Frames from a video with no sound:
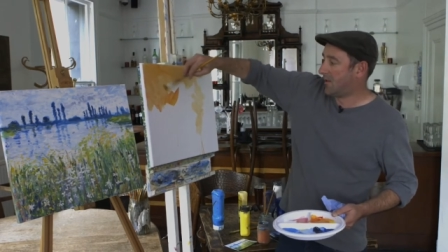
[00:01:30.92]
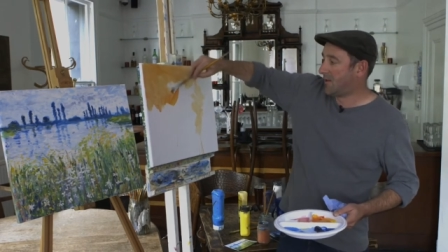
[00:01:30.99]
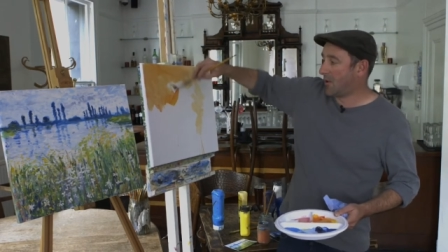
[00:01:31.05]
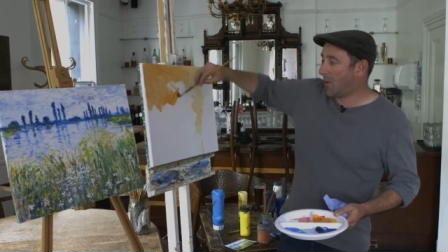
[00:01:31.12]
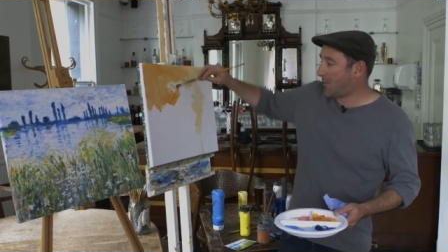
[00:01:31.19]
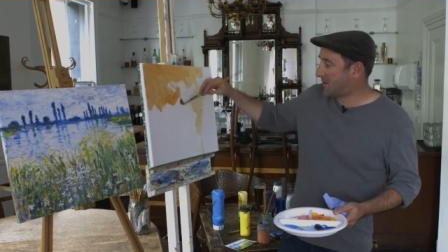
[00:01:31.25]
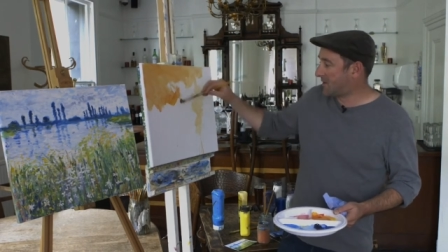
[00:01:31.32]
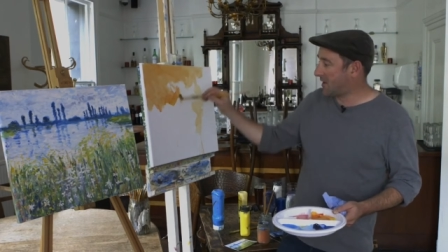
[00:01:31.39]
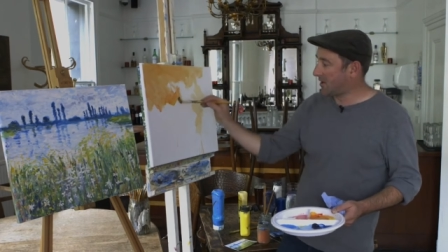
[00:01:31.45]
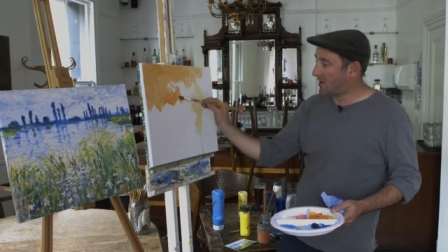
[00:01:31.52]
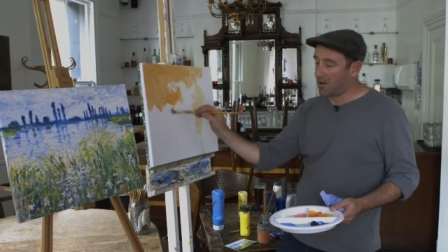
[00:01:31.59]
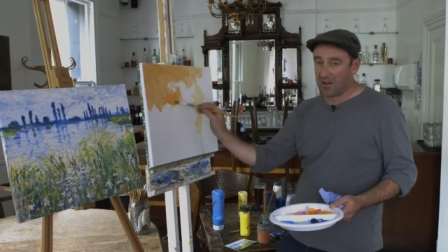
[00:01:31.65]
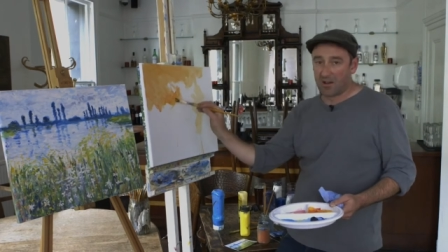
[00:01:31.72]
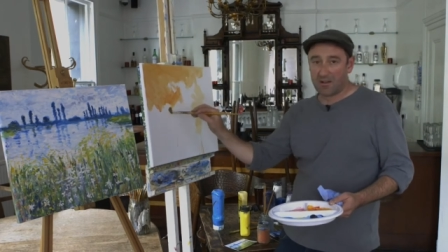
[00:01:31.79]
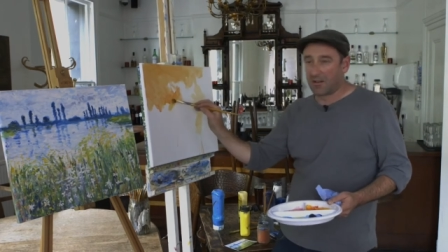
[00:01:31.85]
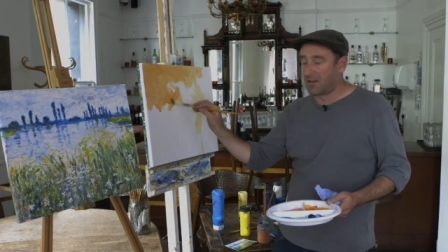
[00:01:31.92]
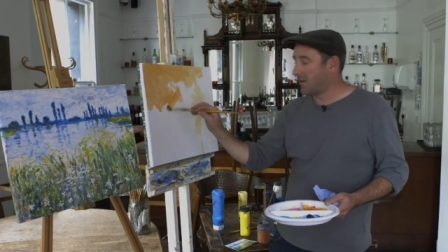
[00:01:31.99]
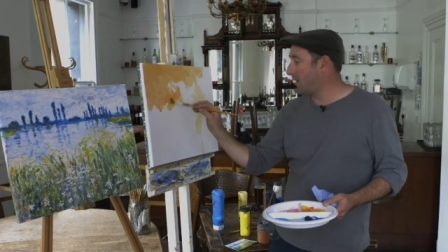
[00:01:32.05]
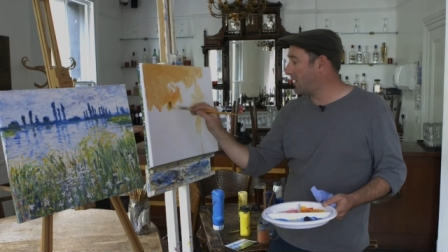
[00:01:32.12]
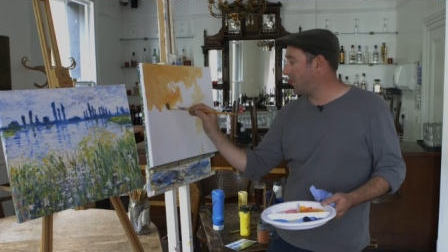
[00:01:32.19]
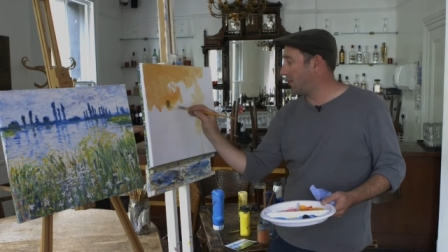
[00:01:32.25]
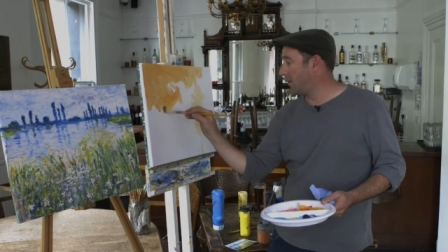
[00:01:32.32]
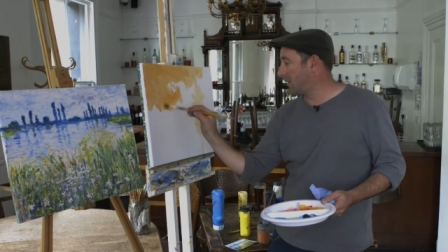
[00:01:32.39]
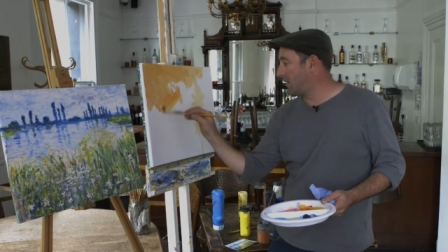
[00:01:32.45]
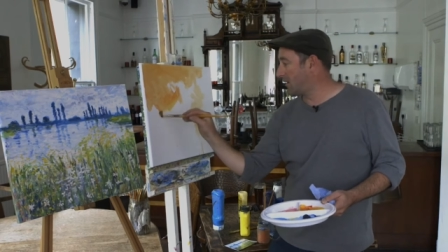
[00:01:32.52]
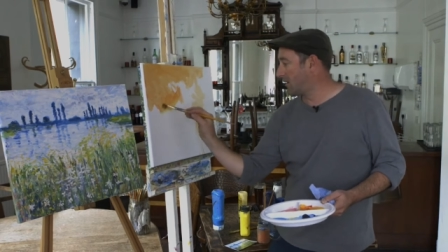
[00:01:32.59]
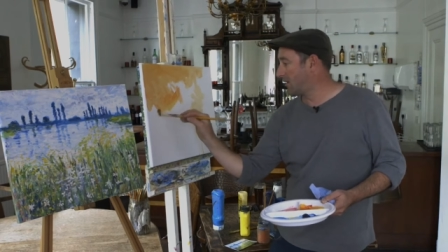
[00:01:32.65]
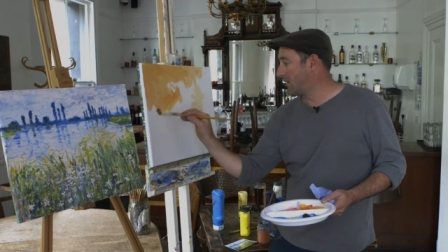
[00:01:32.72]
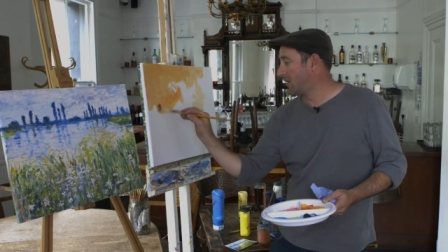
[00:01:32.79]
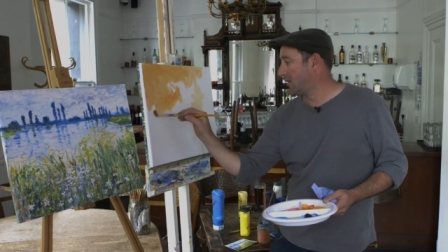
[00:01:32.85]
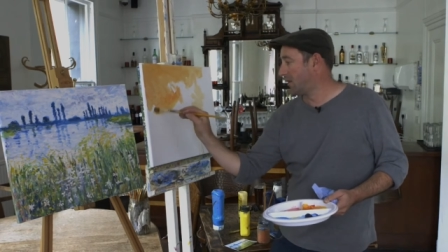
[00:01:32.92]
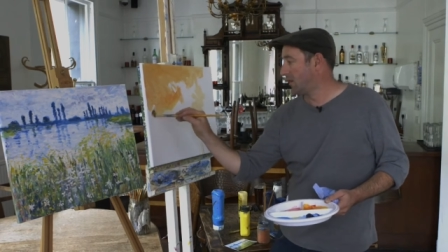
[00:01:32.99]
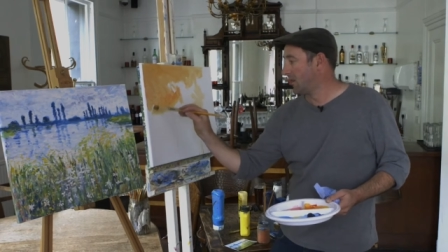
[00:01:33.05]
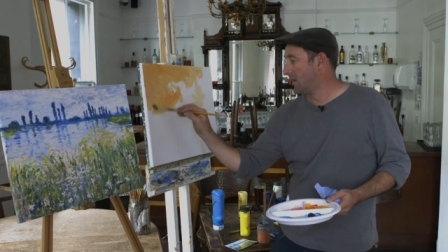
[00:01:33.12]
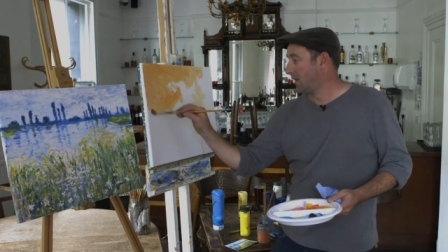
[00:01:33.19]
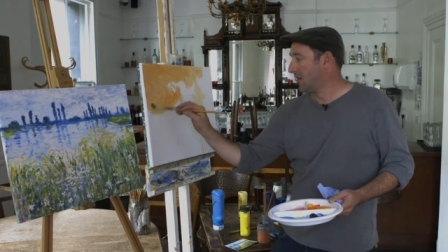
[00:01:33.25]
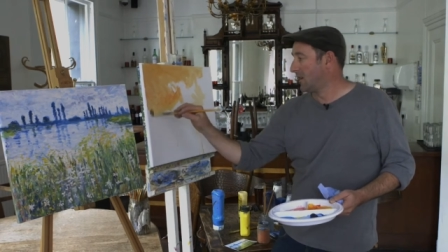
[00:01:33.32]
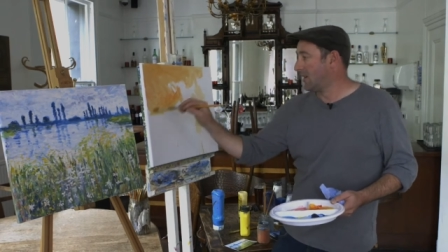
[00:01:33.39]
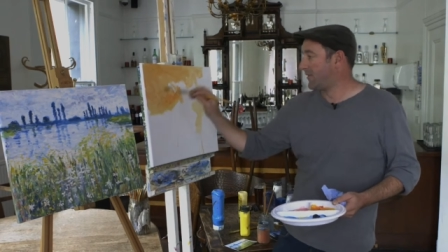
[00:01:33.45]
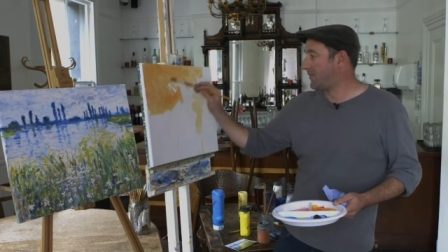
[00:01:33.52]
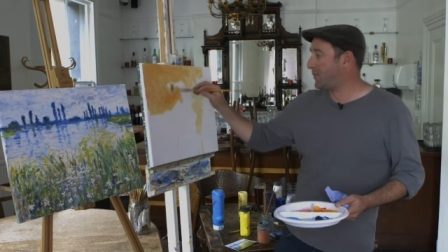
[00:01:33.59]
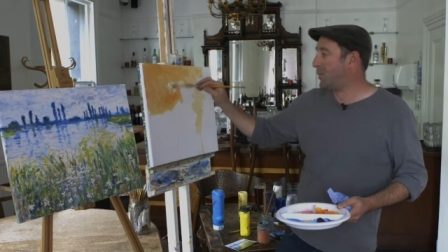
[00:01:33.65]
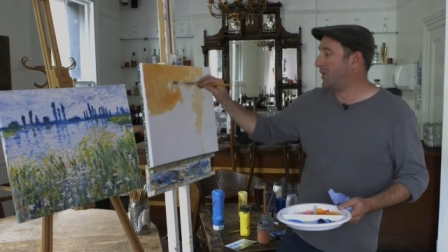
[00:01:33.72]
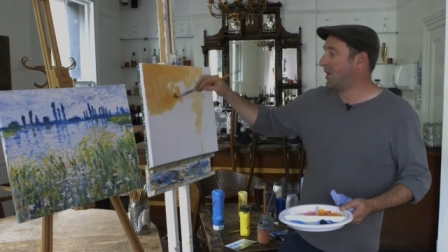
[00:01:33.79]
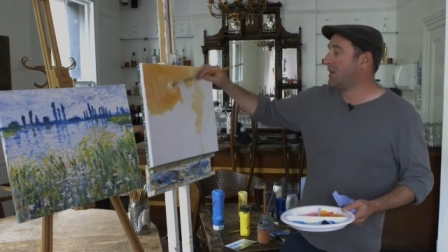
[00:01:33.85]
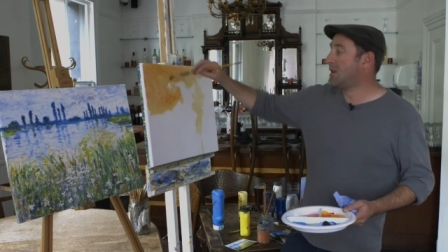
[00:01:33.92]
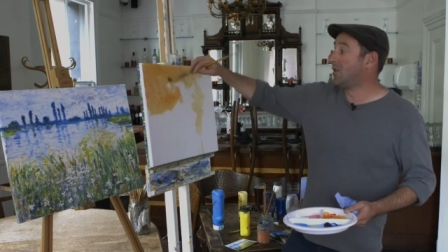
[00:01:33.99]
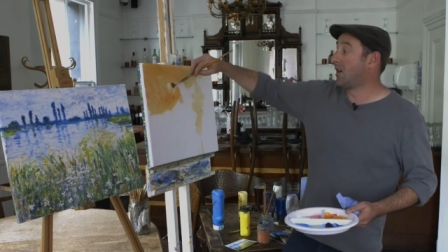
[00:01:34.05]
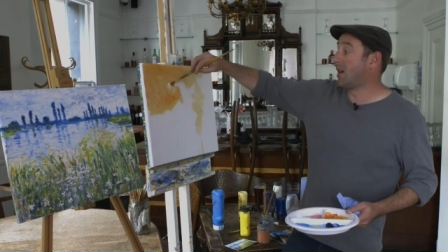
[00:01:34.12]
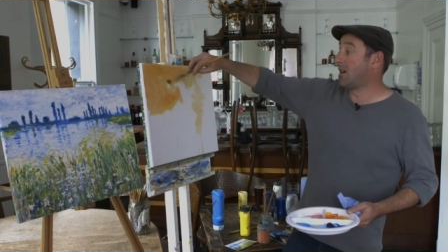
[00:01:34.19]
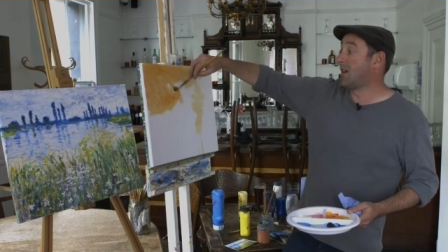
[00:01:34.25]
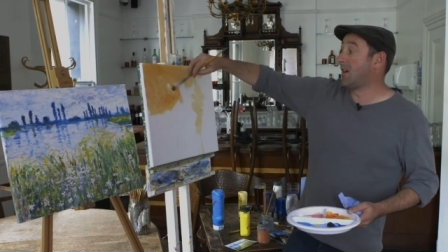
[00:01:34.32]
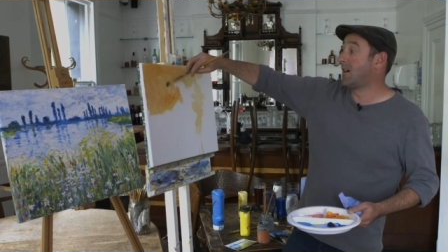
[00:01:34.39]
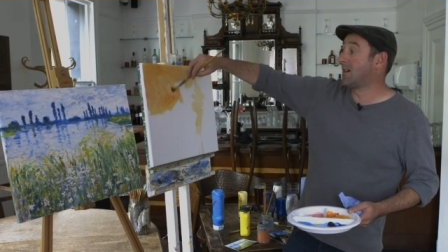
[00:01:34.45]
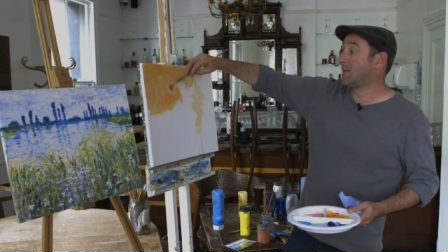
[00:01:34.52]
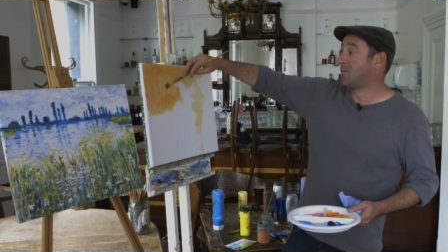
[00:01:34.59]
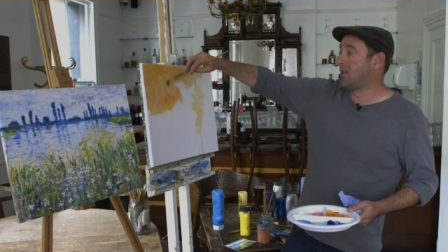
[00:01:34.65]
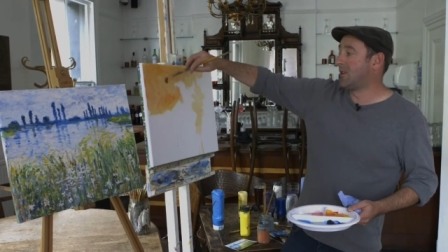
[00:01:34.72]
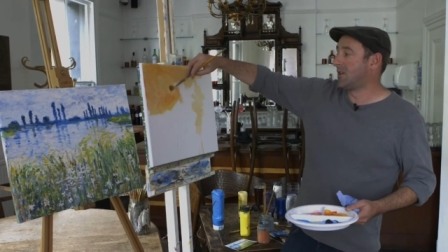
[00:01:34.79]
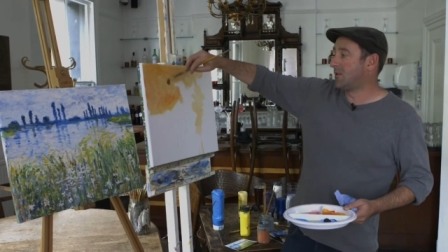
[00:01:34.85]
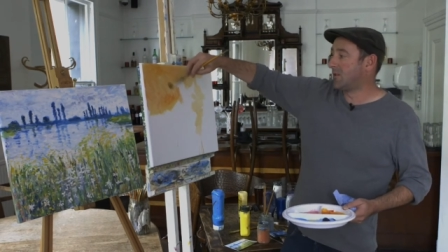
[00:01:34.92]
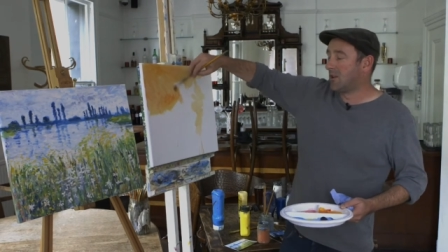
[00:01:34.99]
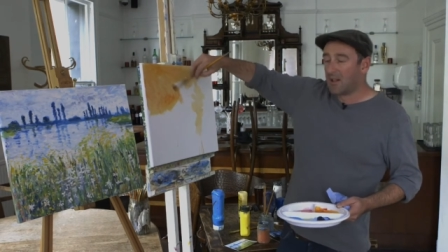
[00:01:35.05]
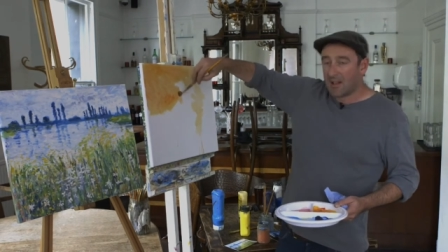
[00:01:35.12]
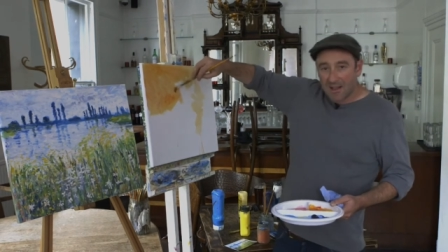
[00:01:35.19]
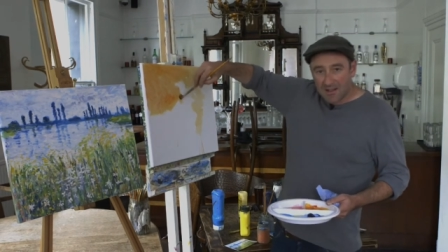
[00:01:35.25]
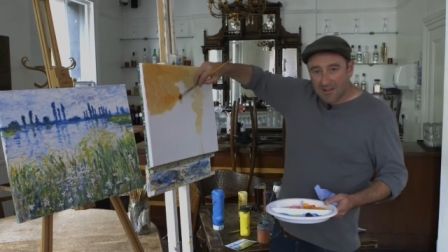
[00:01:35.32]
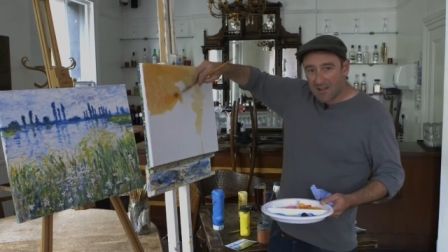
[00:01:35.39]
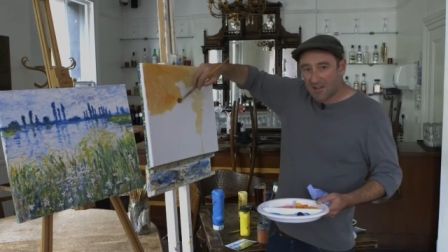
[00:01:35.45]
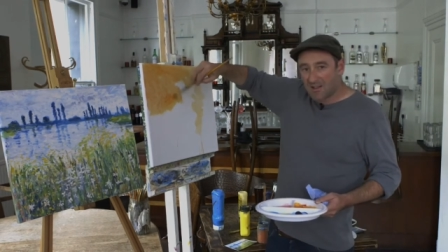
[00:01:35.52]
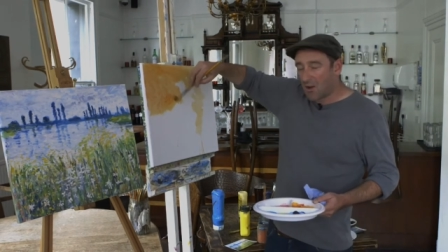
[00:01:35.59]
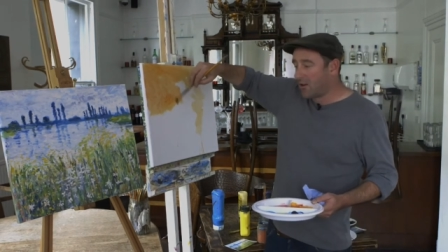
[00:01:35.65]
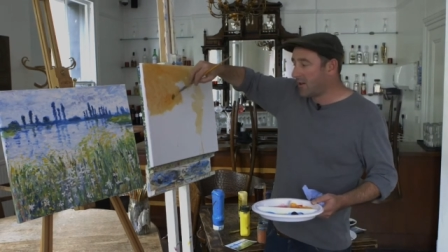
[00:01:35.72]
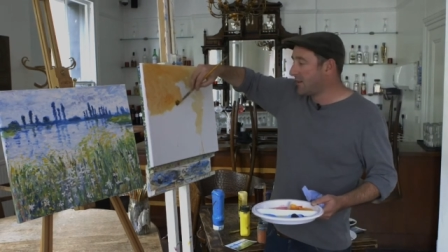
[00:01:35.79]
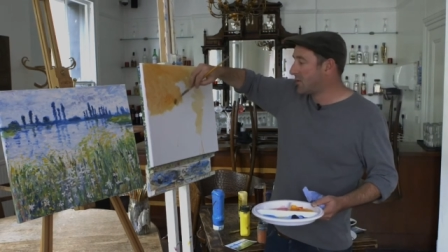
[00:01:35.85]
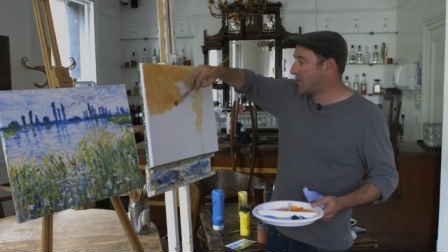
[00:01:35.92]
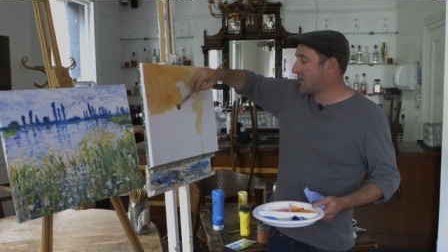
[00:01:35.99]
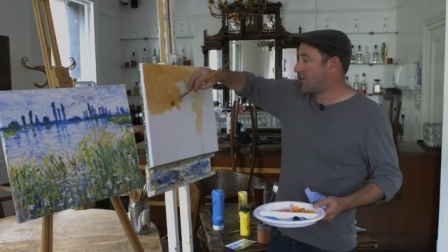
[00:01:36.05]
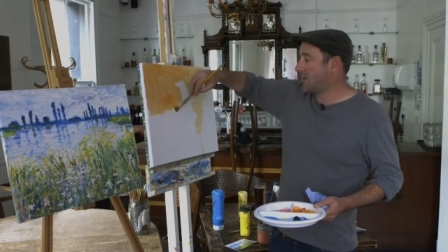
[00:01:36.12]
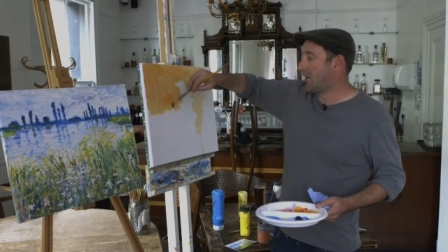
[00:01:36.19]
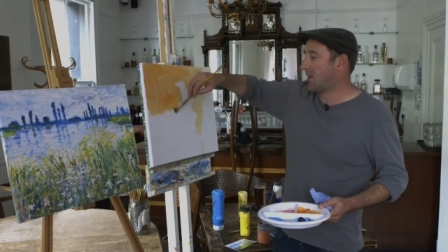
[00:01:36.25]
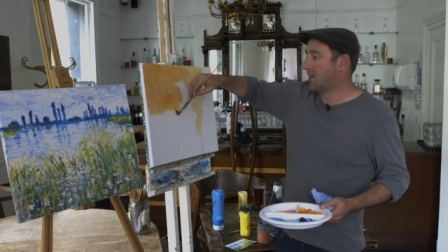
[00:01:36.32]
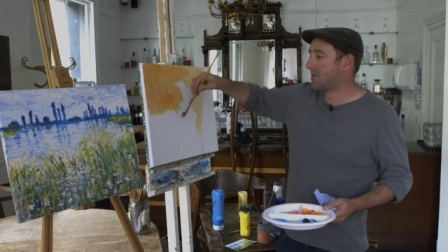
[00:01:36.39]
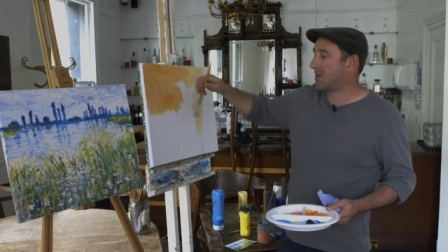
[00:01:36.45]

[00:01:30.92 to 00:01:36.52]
The opposite colour uh, of blue, like light blue, is this orangey colour.